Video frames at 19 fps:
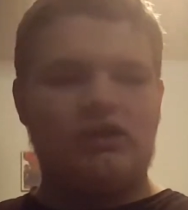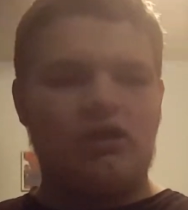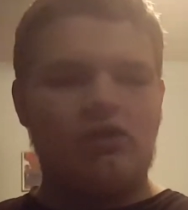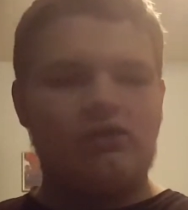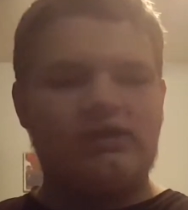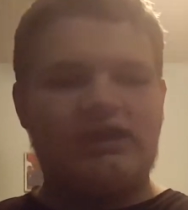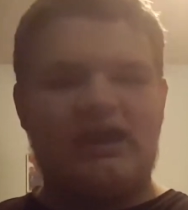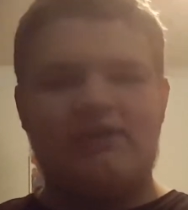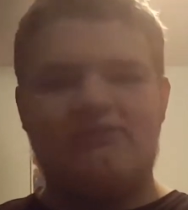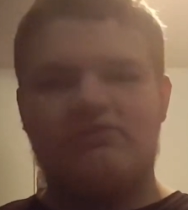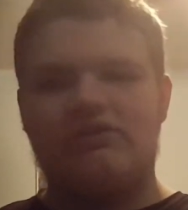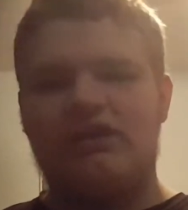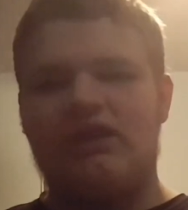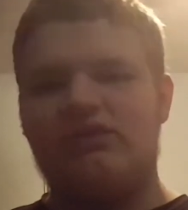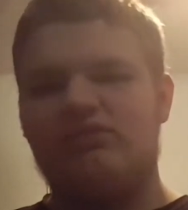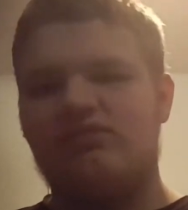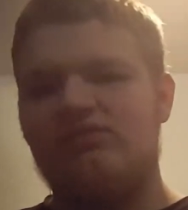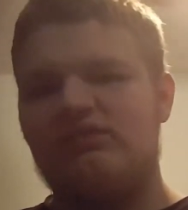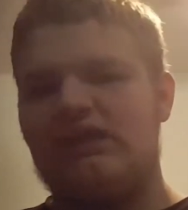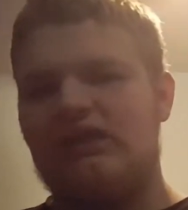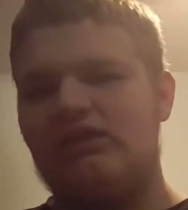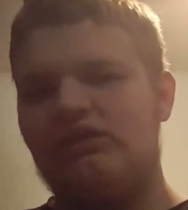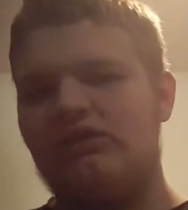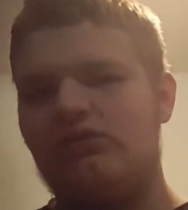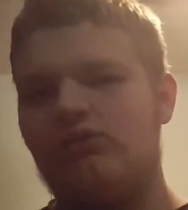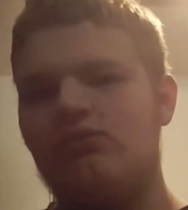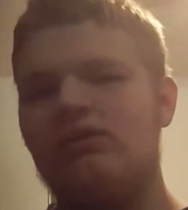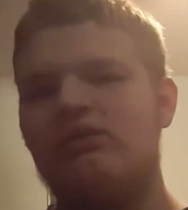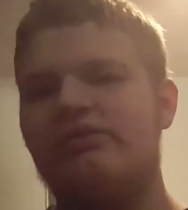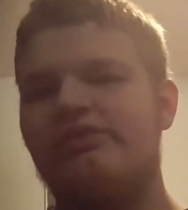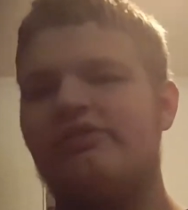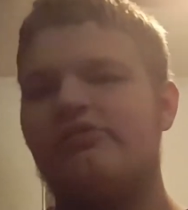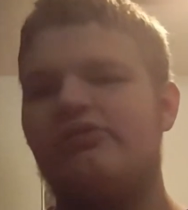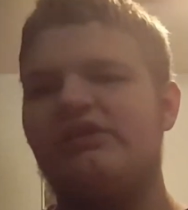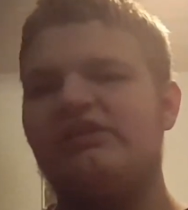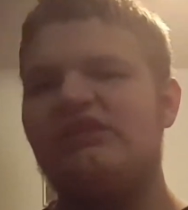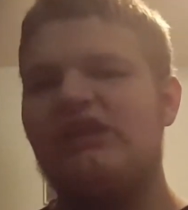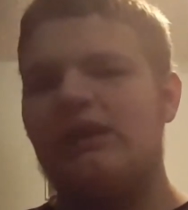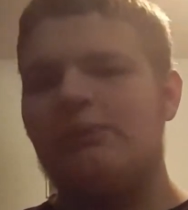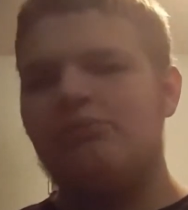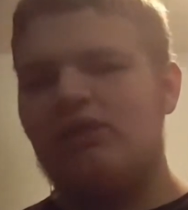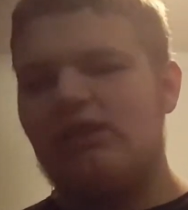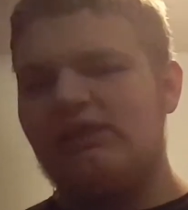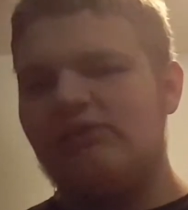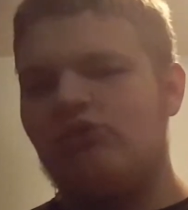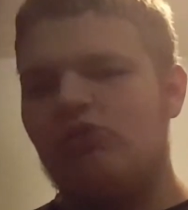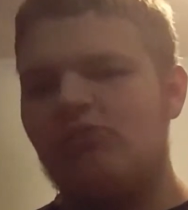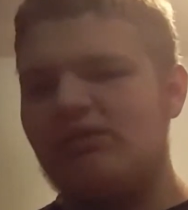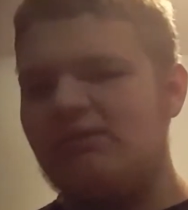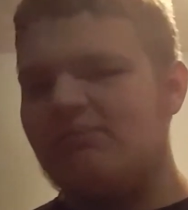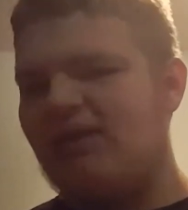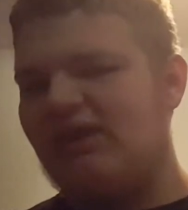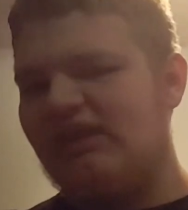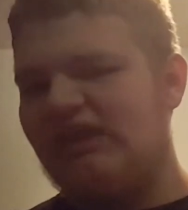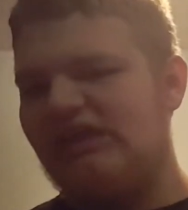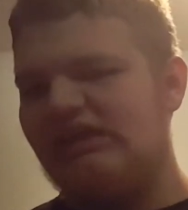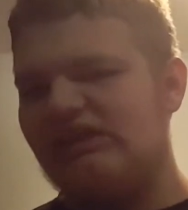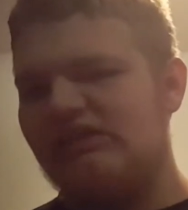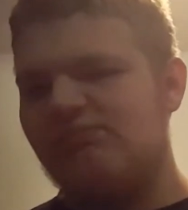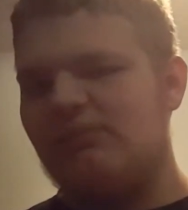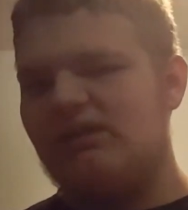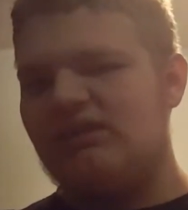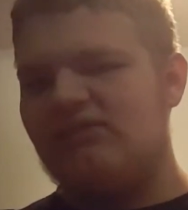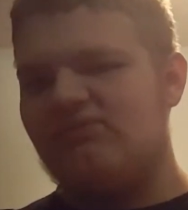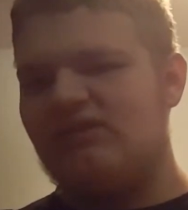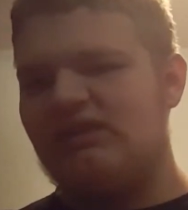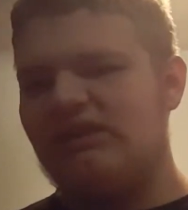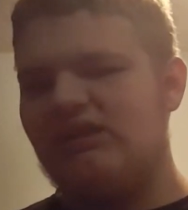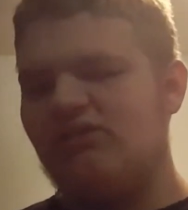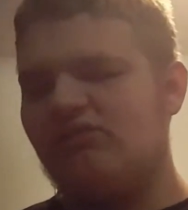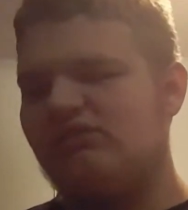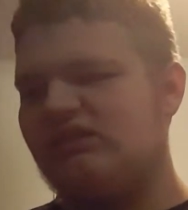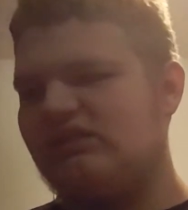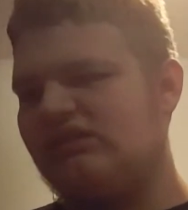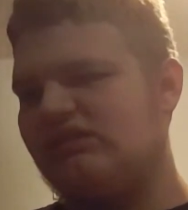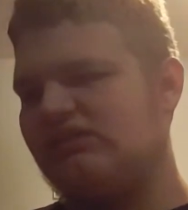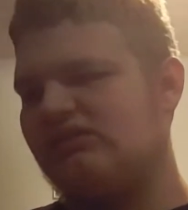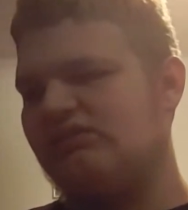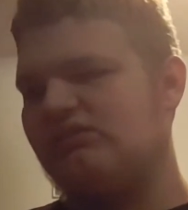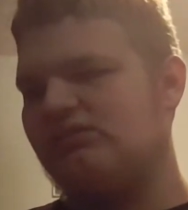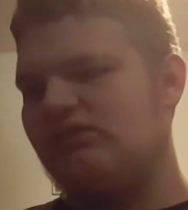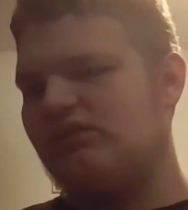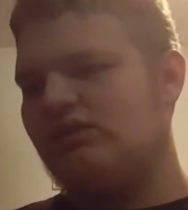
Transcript: Oh yeah, I forgot to tell you. The reason I probably won't be making as many videos is